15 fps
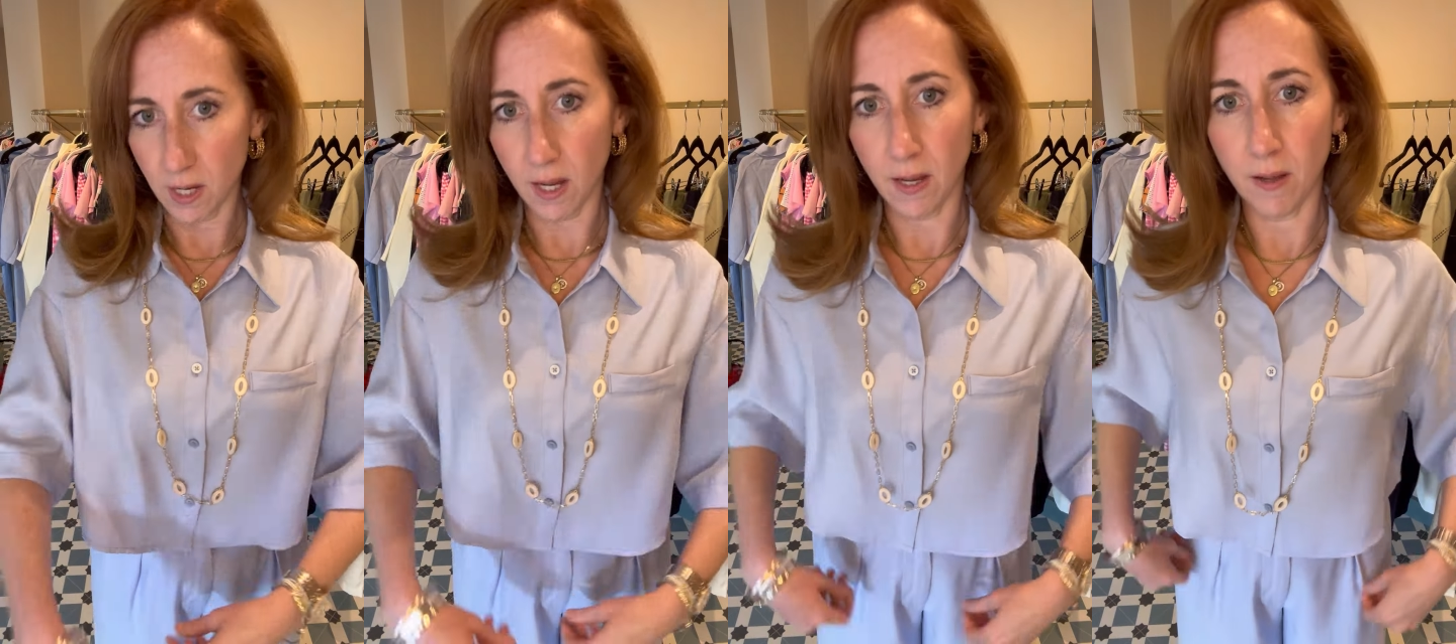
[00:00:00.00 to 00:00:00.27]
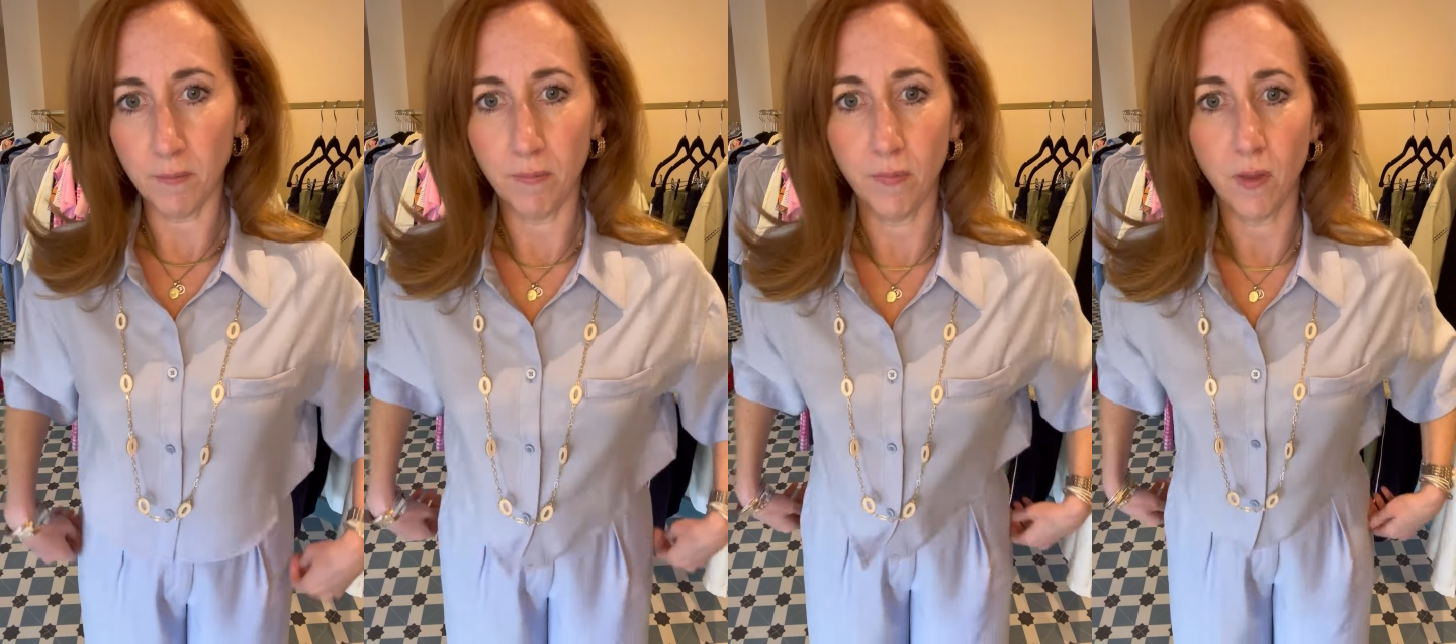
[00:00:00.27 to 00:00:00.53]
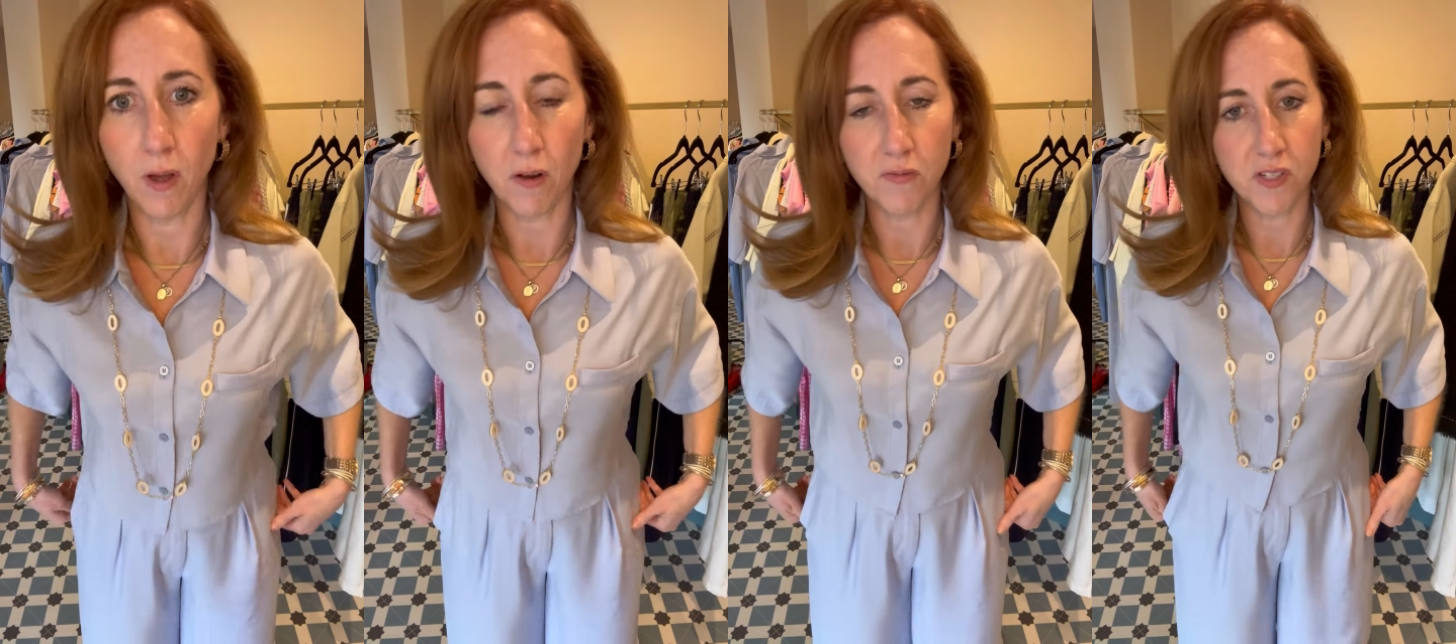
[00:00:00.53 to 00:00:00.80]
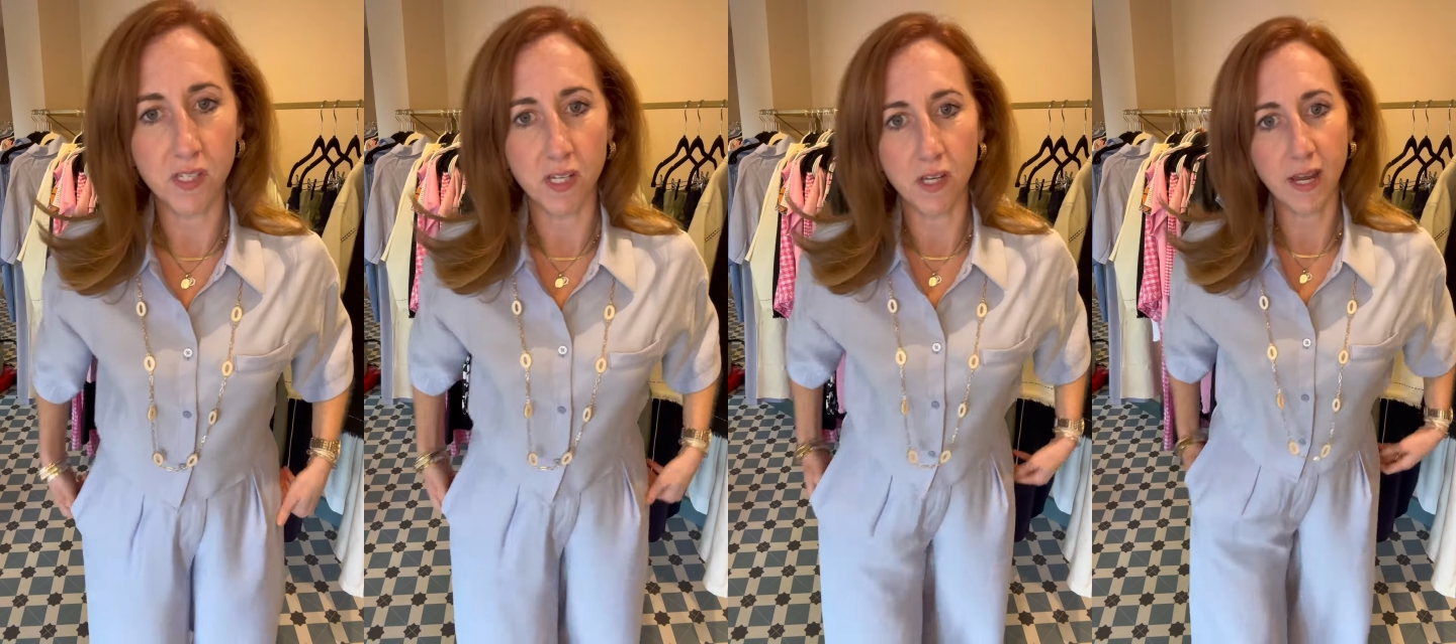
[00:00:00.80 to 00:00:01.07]

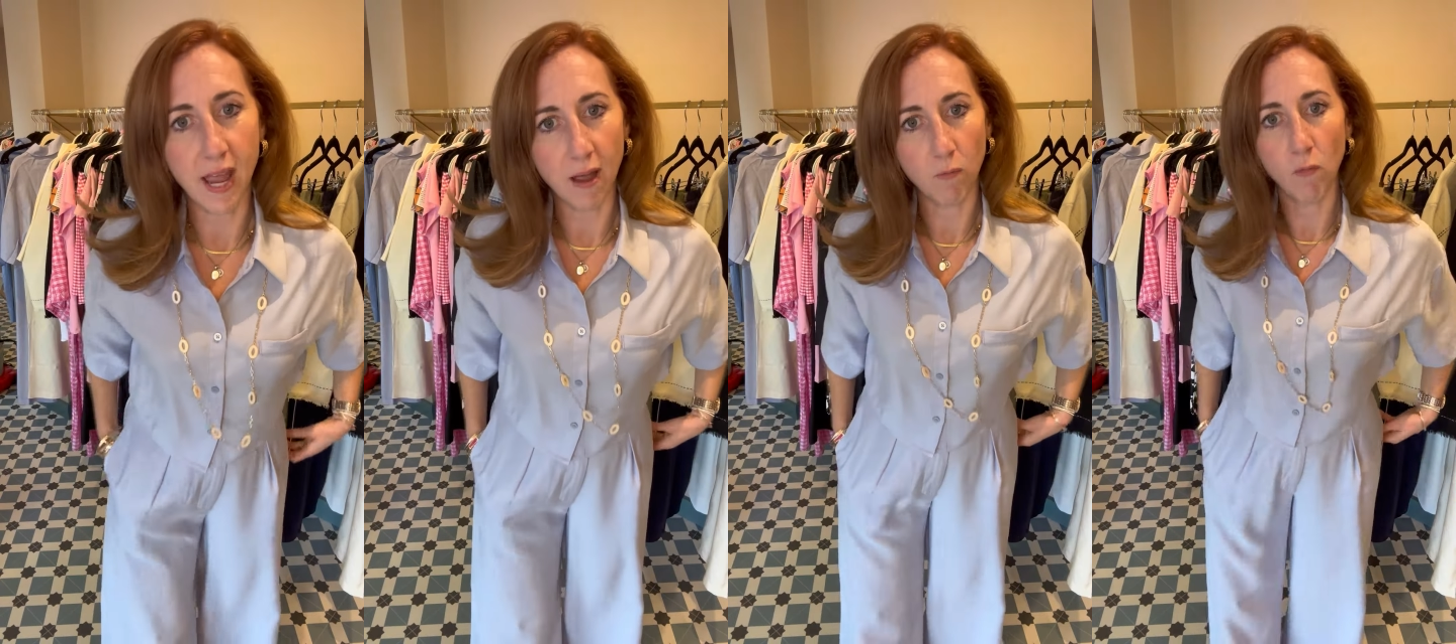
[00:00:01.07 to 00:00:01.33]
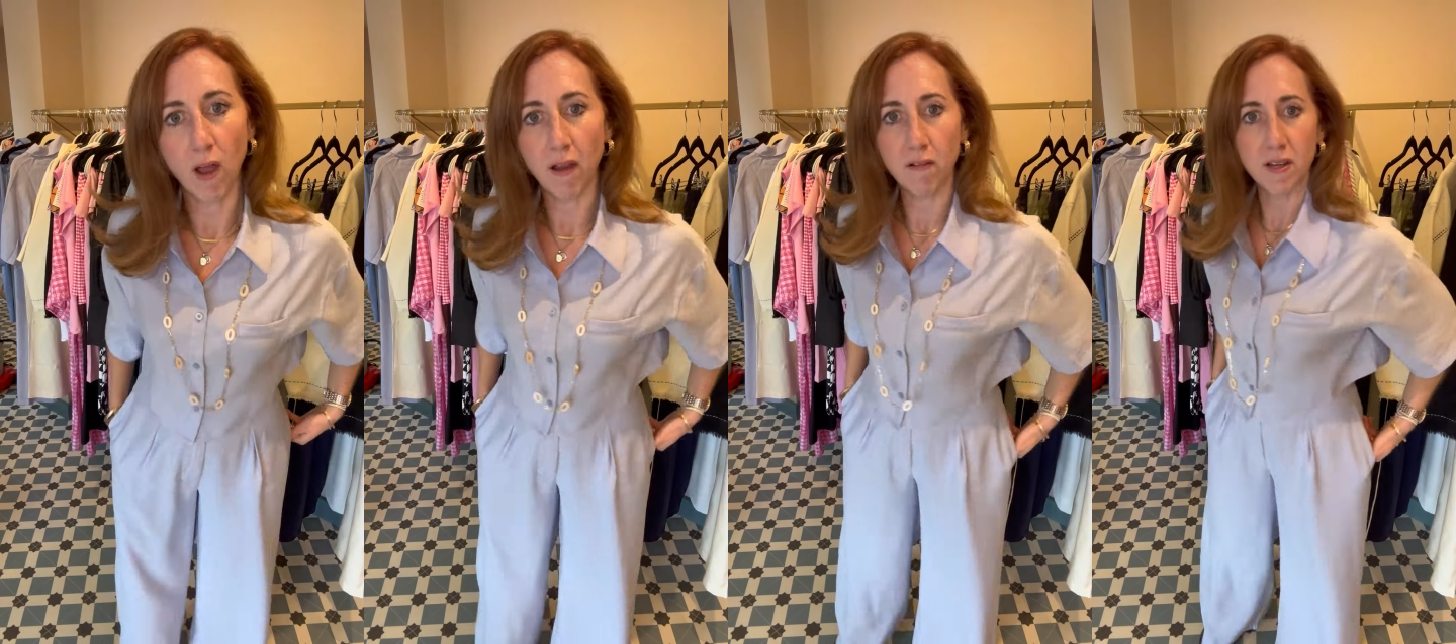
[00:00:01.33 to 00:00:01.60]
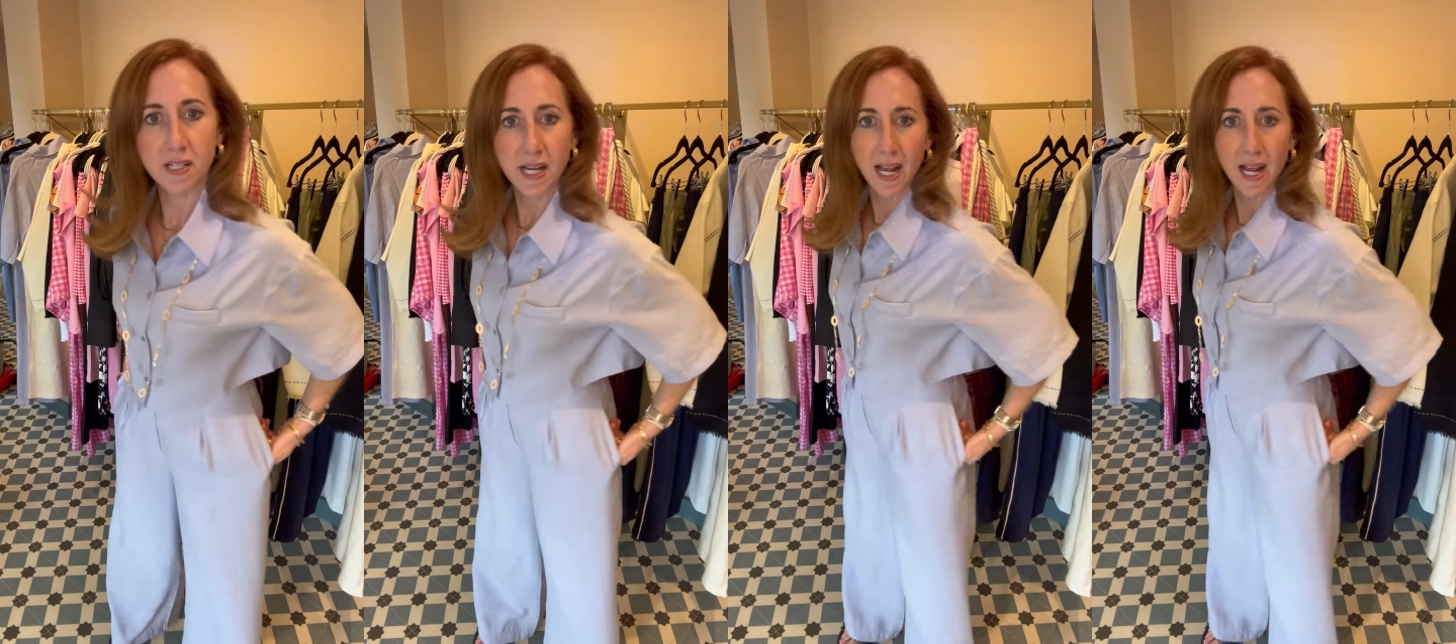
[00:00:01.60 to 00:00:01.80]
obviously you can wear it